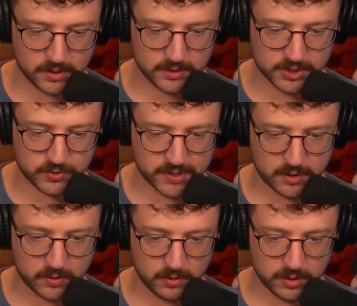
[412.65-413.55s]
Destroy
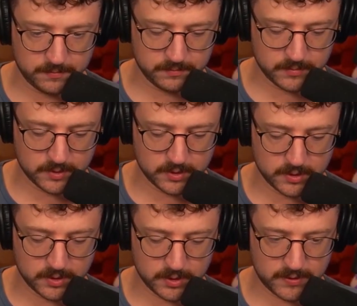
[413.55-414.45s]
that Golem.
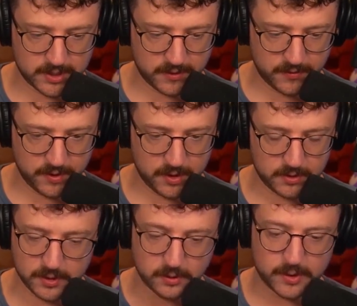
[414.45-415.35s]
And then I
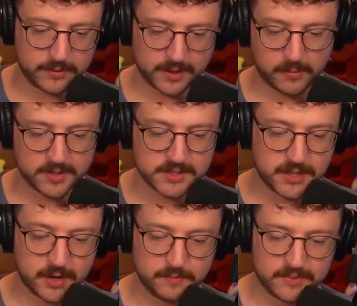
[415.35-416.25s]
think, oh, you know what? That boss is
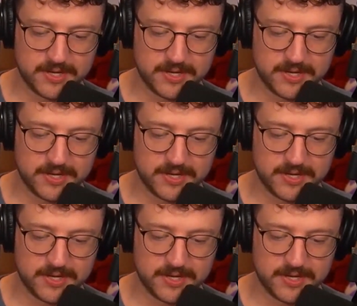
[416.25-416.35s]
dead.